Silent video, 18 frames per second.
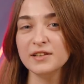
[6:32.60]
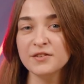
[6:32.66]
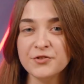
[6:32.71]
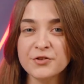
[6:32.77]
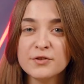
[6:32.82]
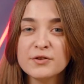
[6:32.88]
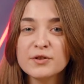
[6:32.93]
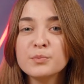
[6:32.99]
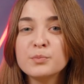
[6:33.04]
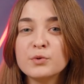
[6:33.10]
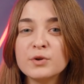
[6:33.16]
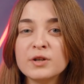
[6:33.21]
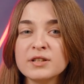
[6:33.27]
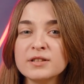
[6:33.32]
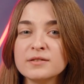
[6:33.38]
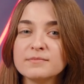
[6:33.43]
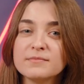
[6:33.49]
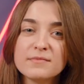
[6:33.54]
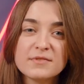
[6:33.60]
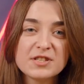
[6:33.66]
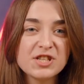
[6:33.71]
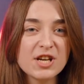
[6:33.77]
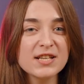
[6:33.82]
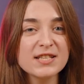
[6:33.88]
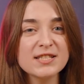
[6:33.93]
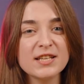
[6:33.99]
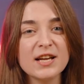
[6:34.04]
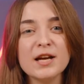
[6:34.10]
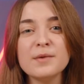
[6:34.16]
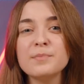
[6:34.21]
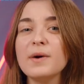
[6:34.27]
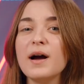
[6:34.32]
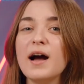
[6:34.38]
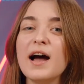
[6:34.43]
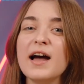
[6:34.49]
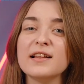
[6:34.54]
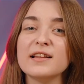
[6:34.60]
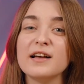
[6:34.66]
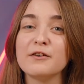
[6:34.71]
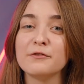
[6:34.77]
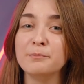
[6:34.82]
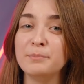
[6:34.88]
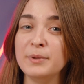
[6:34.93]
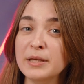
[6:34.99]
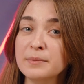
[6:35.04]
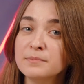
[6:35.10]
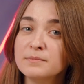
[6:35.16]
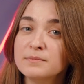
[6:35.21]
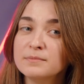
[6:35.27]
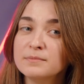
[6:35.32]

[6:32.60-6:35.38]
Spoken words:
if you're on the board, just type "I love beam"